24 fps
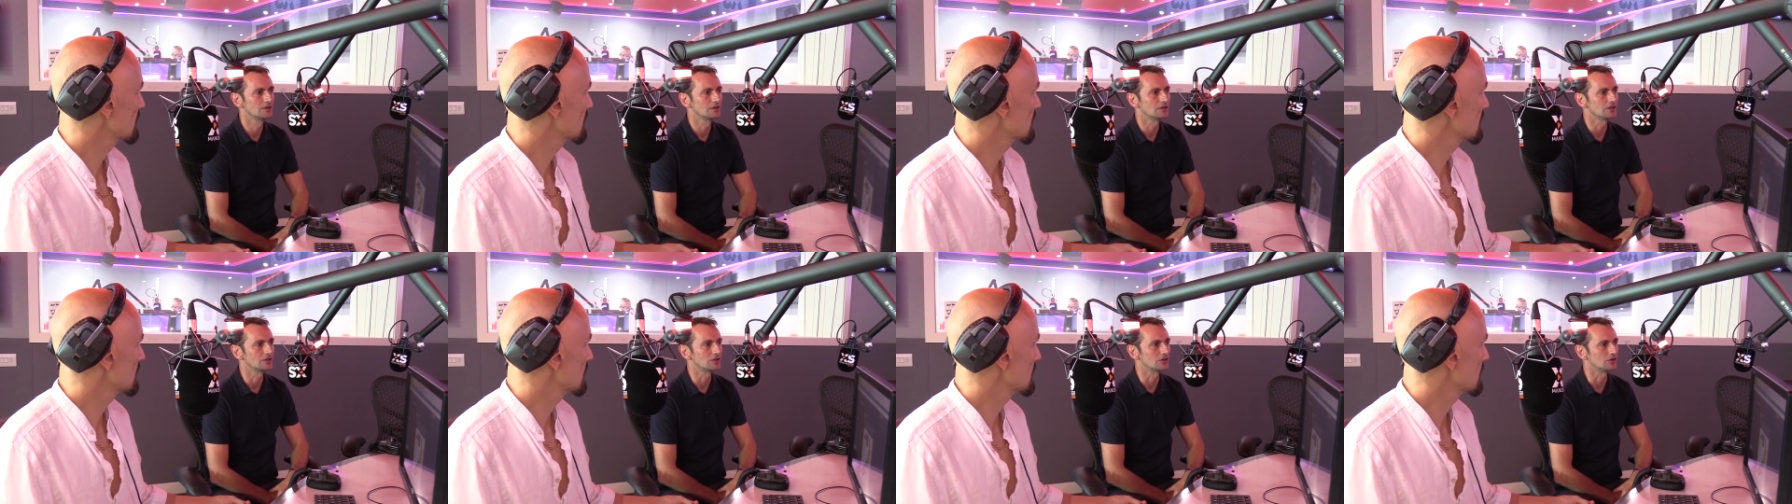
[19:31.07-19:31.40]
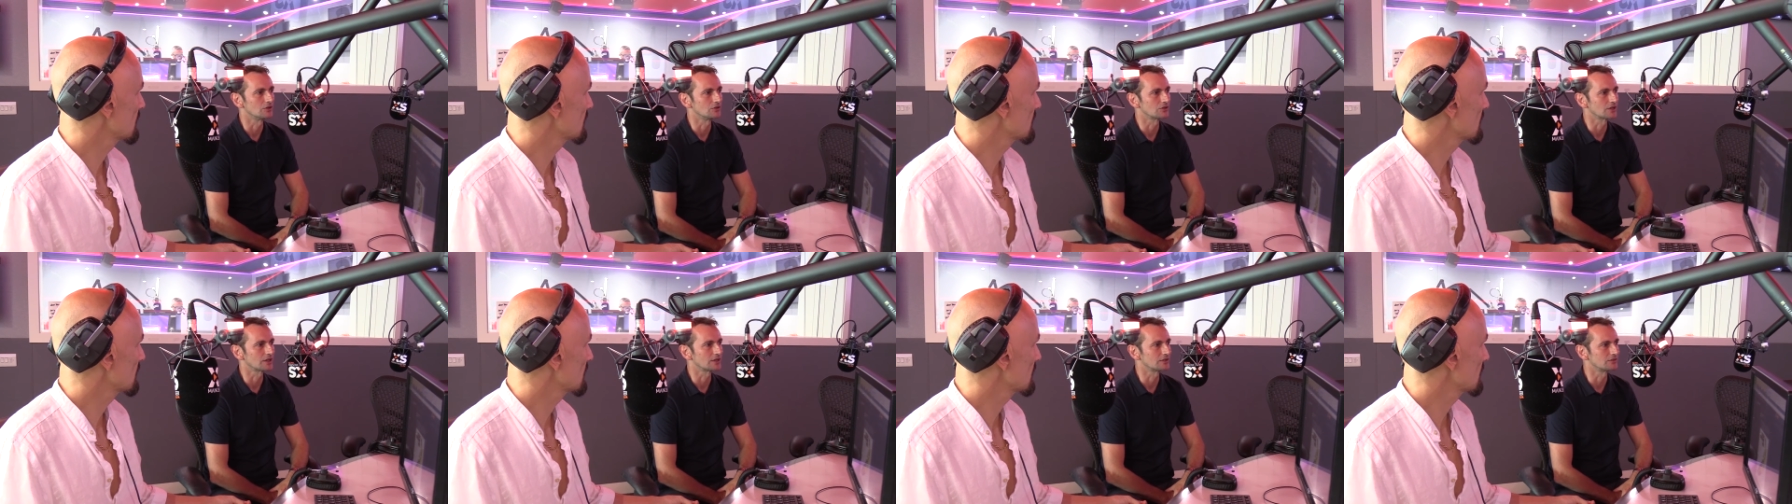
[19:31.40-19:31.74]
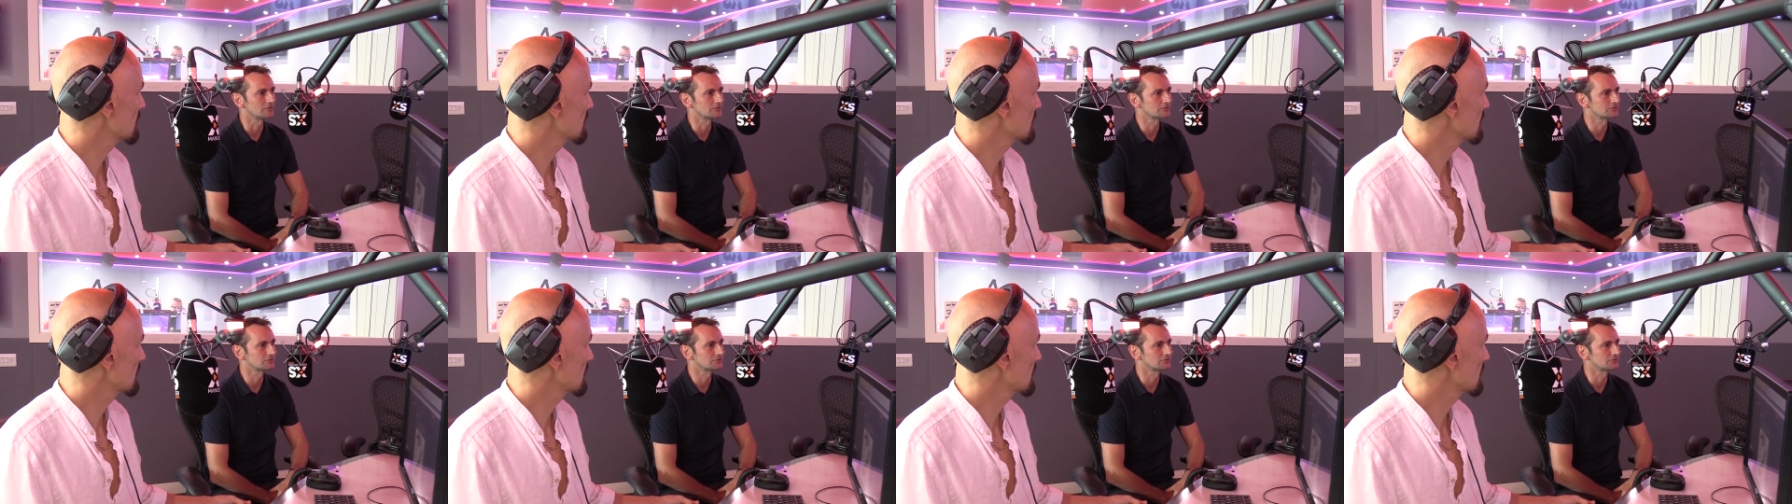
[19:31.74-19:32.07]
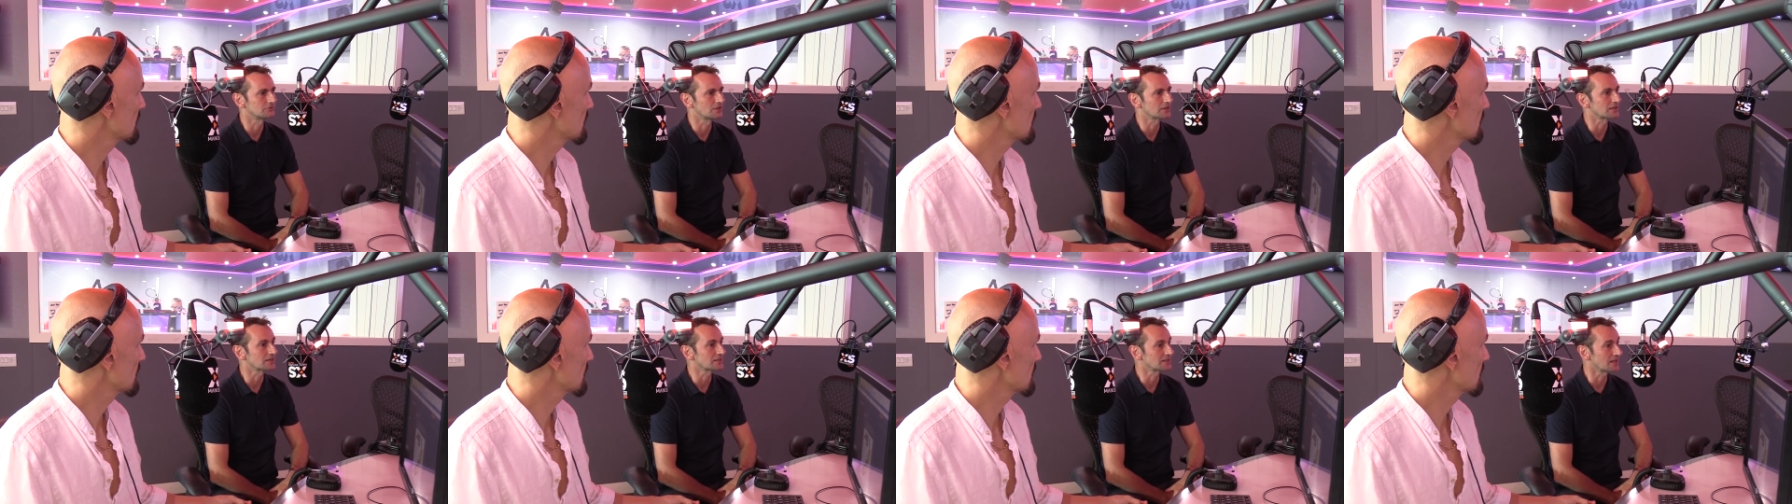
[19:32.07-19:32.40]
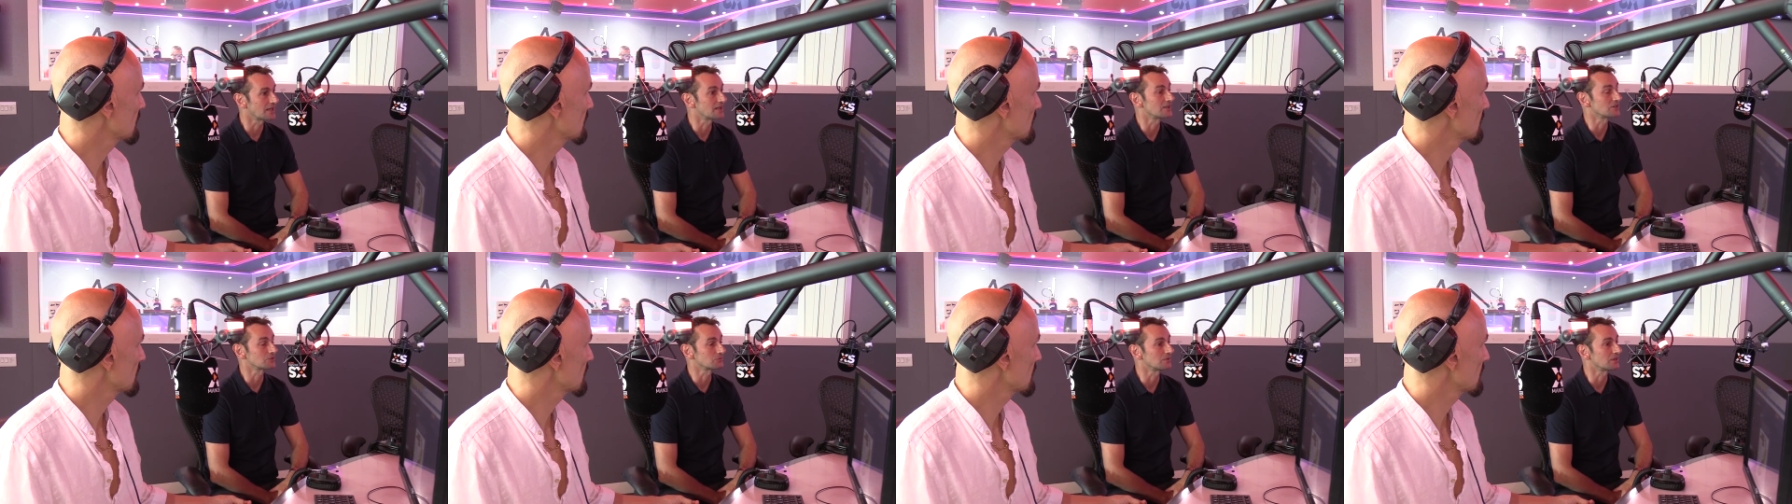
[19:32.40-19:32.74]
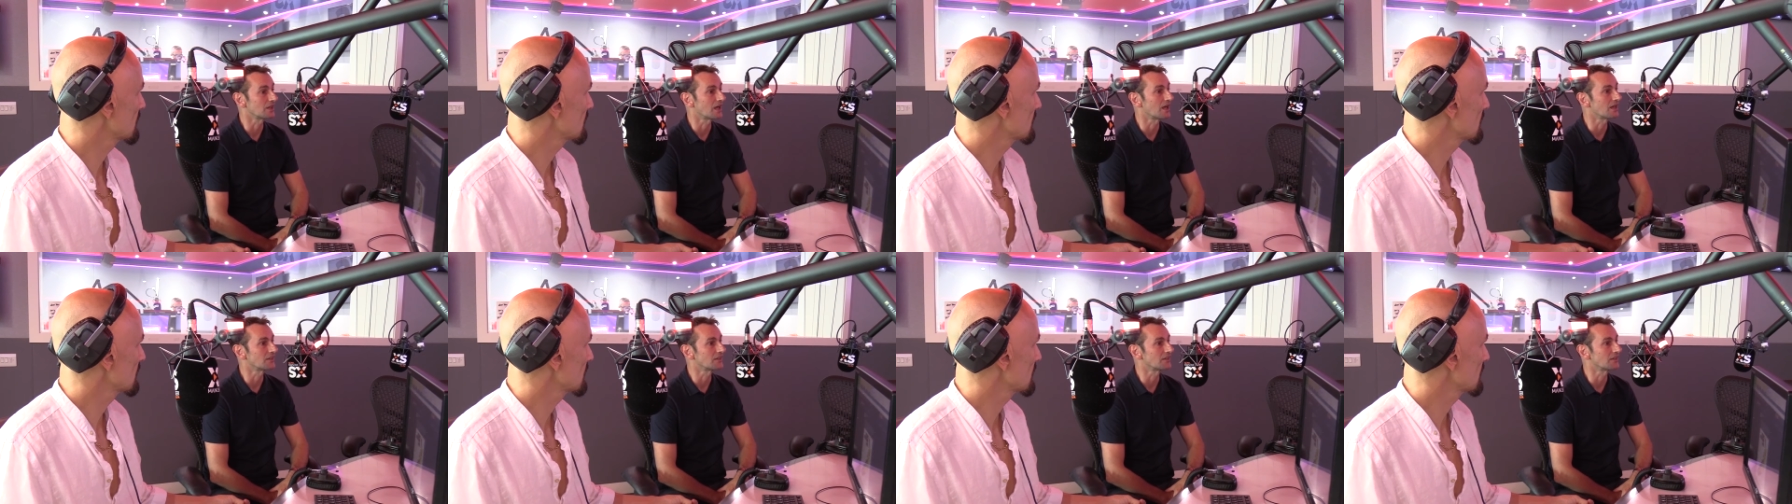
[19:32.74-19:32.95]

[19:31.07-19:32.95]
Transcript: know, kind of recognised with that.